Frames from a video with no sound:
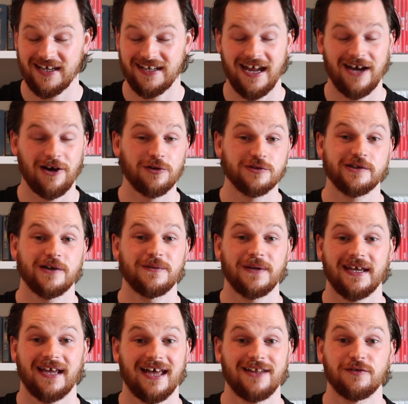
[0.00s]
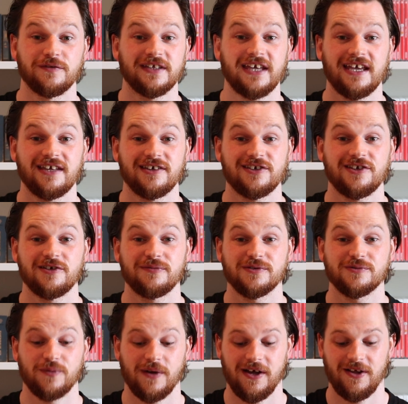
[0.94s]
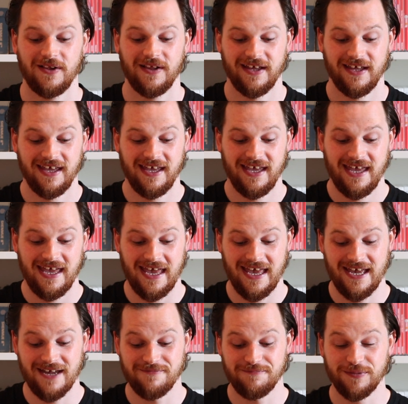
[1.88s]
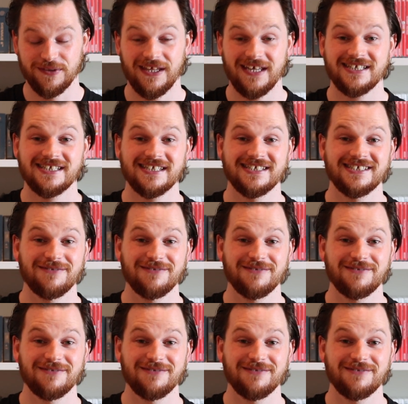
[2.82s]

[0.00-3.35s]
And also, like, I love the Gamecube as well. But this is